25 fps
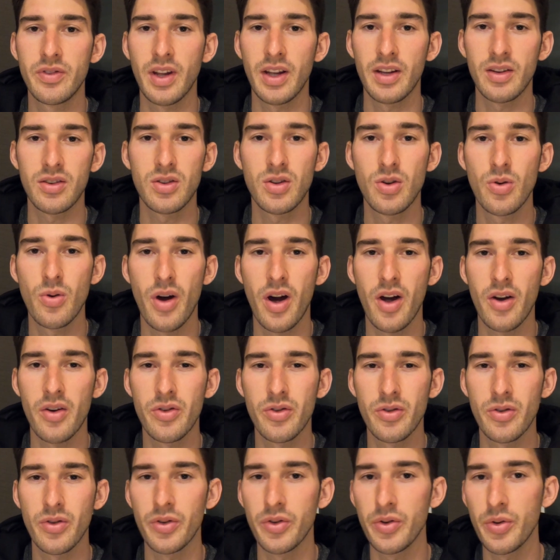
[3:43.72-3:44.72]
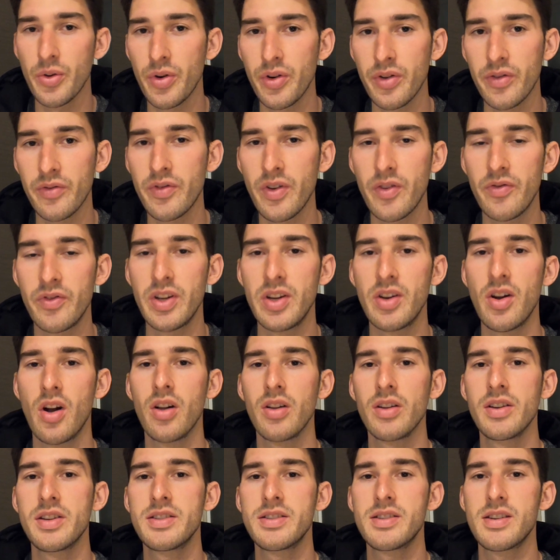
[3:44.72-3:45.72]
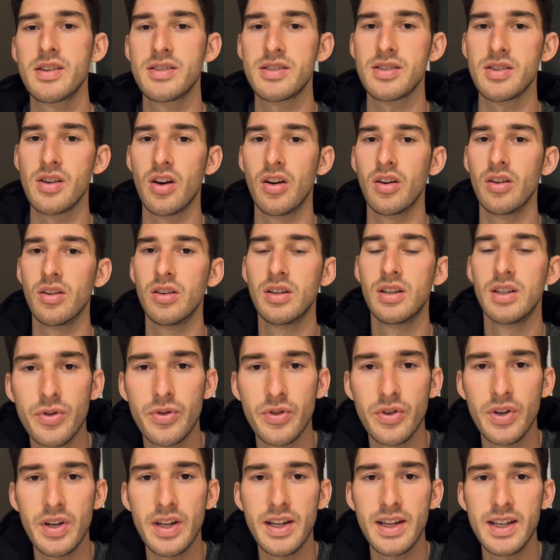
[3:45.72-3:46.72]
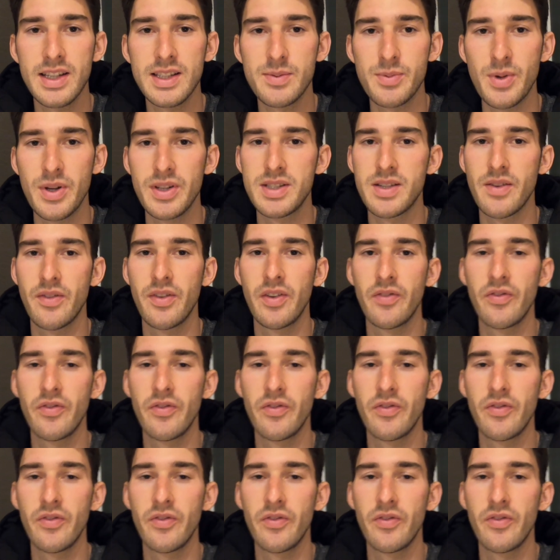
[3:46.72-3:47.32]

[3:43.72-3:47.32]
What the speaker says: or $250, so pretty expensive.